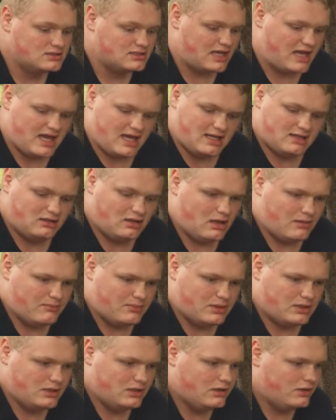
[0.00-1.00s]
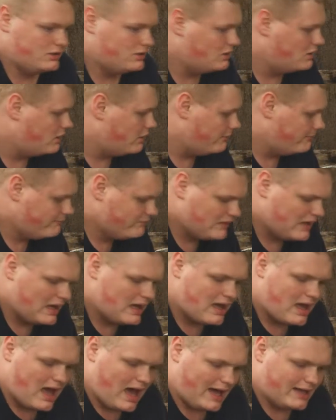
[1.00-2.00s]
to add lumber. You know,
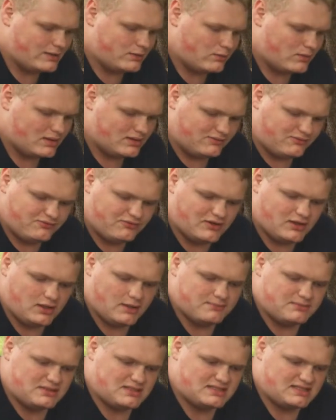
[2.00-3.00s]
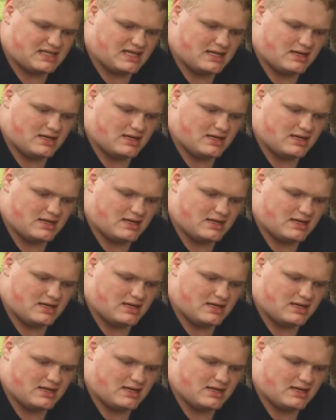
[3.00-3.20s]
I don't want to fill up this